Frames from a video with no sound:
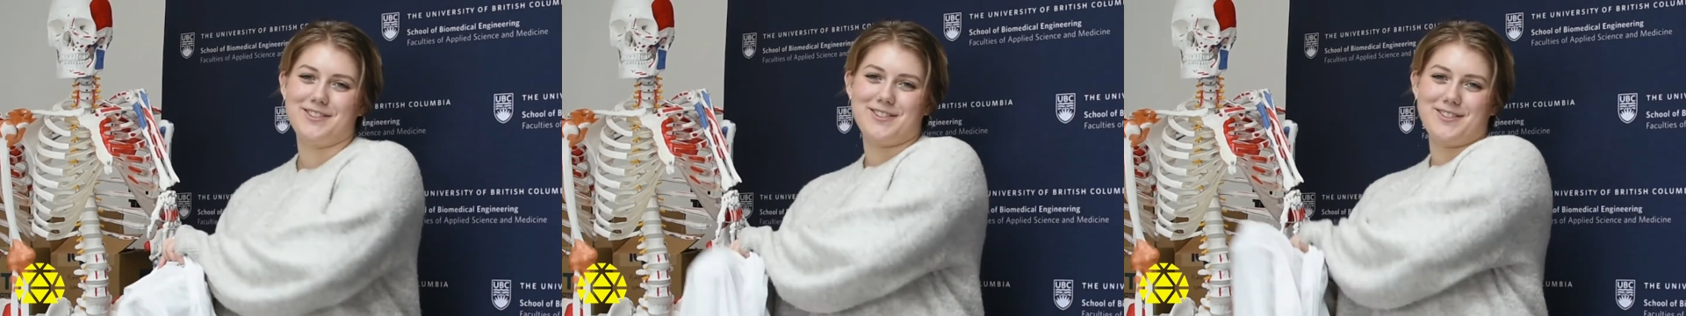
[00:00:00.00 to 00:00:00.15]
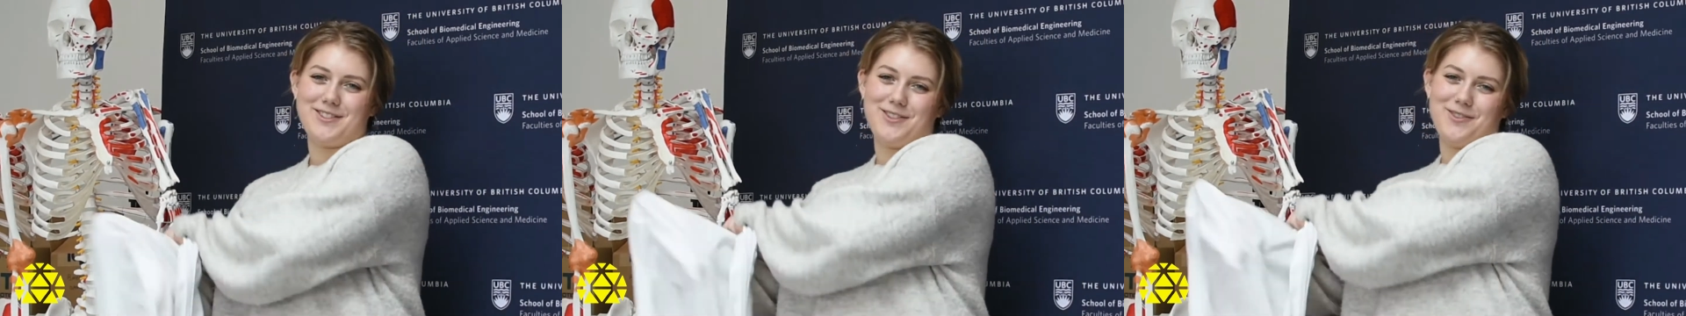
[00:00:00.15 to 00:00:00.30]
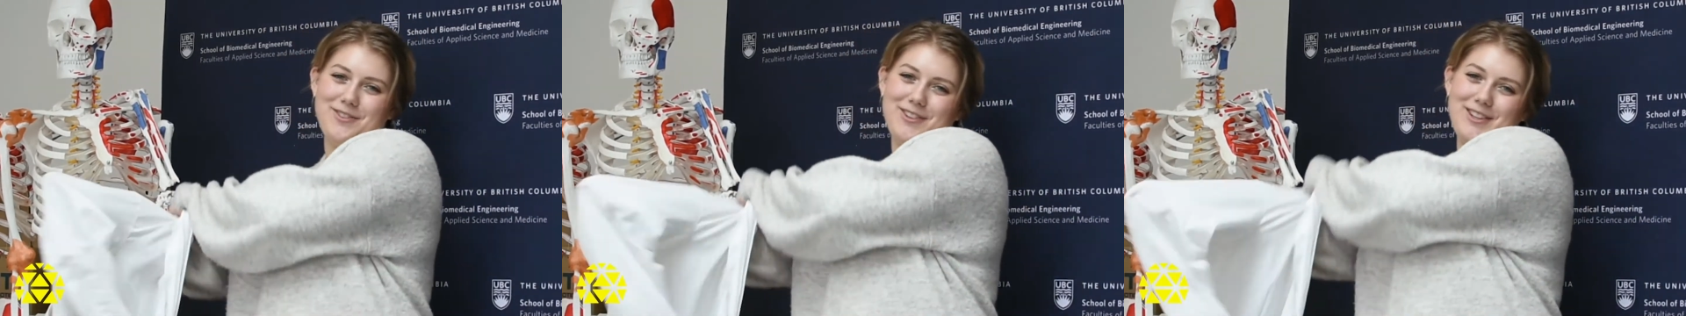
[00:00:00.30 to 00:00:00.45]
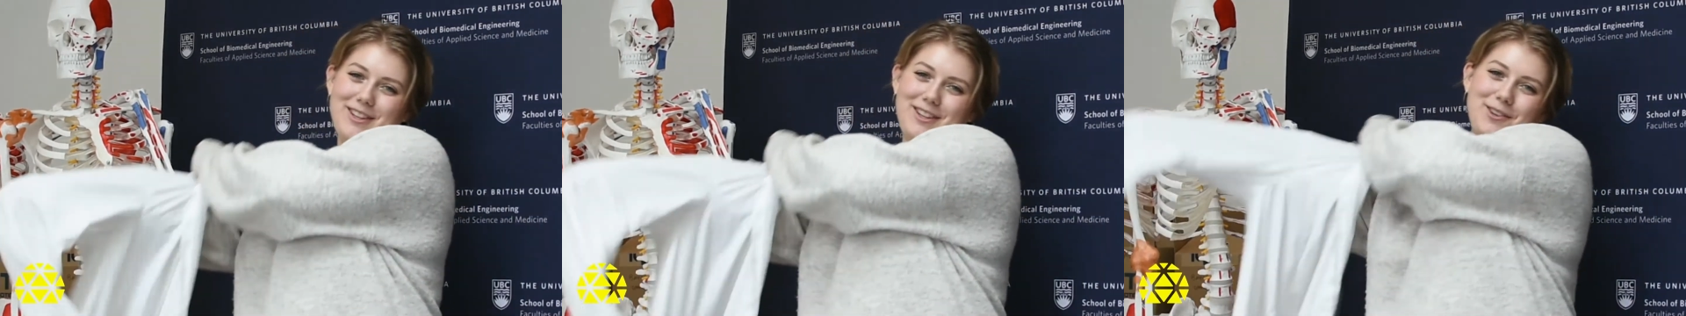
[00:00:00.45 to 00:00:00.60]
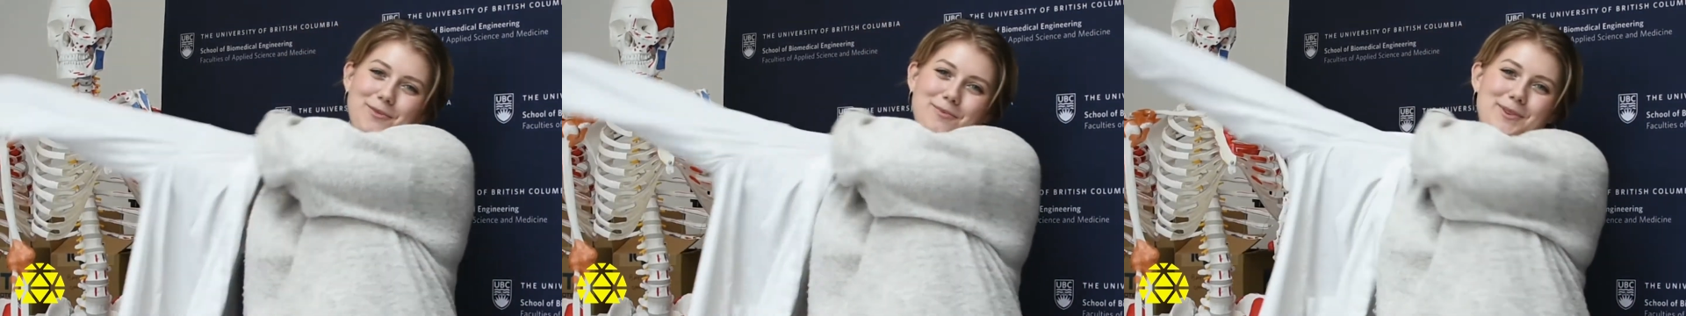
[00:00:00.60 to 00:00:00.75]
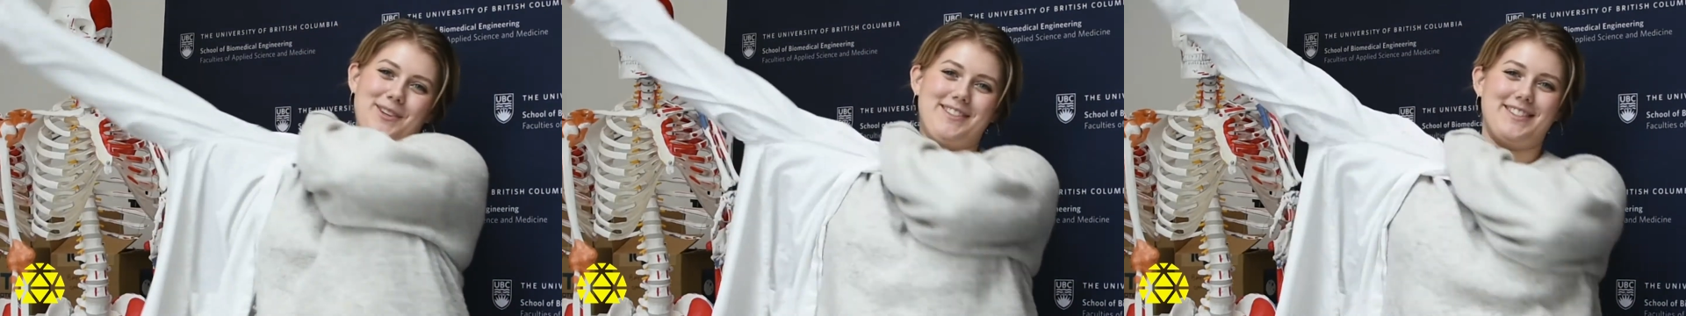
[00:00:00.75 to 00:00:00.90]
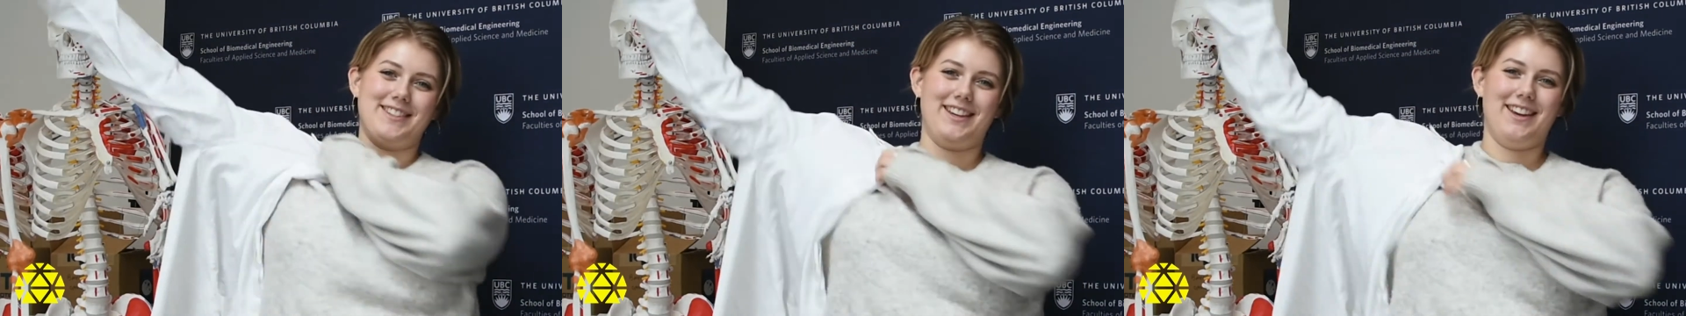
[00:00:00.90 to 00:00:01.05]
student at
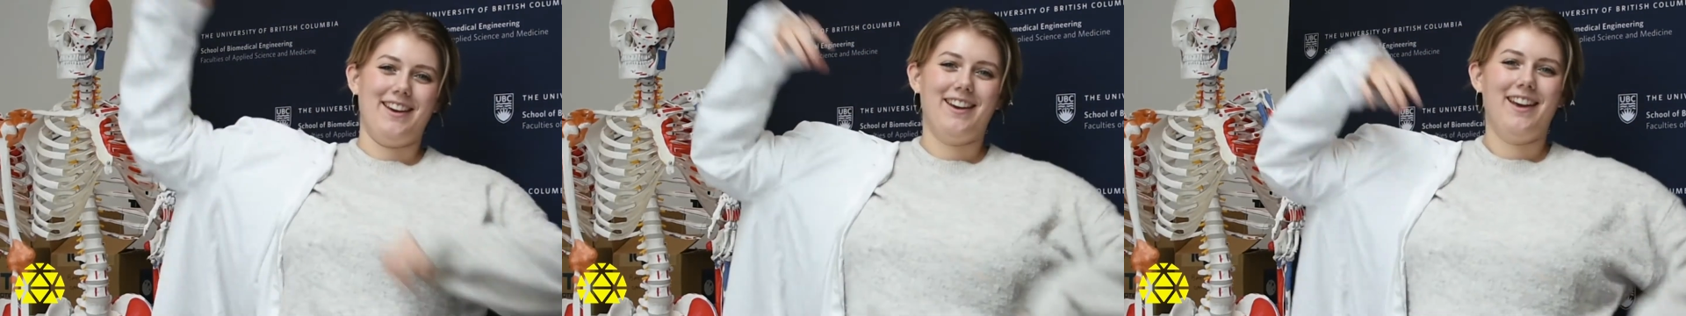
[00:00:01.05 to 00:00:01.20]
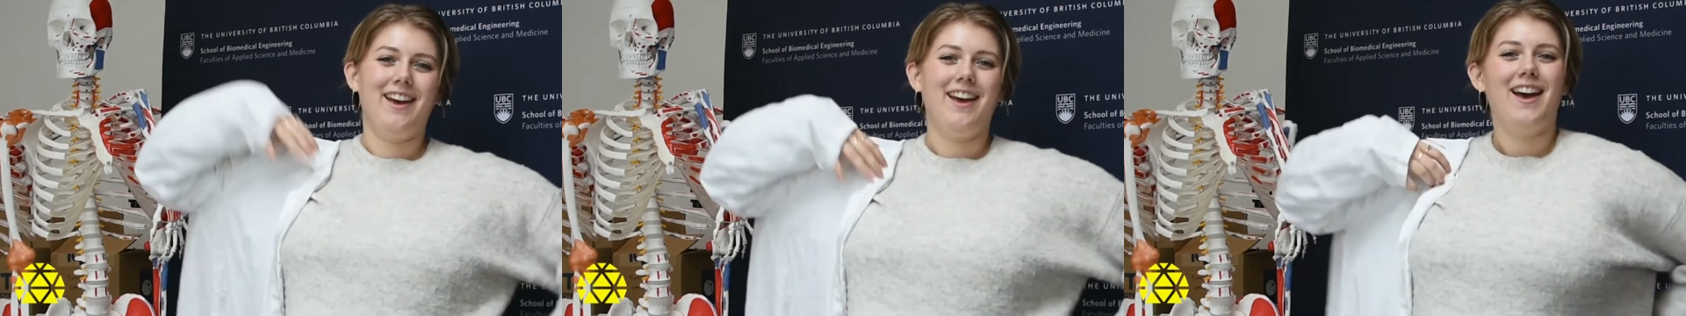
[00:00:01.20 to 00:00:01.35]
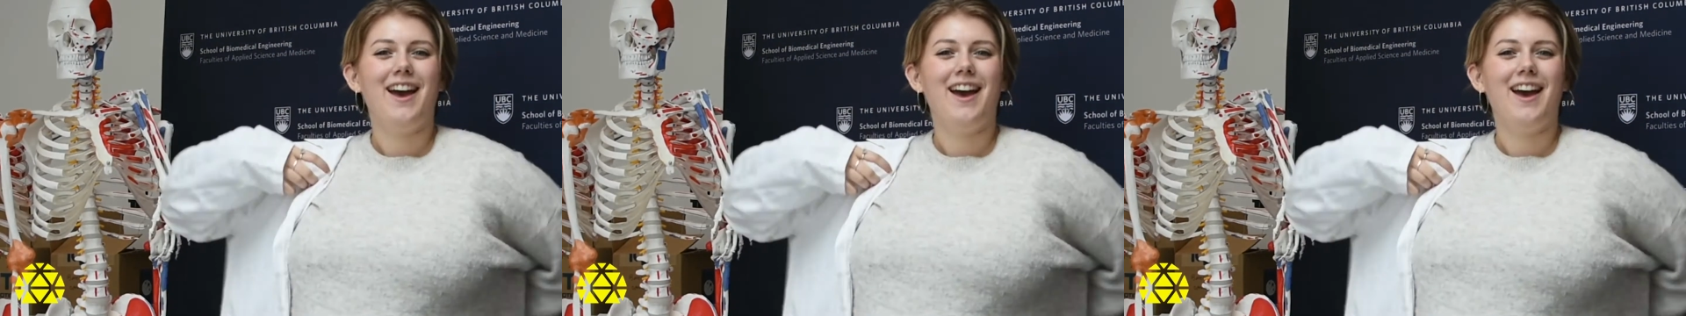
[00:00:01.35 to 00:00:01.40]
UBC.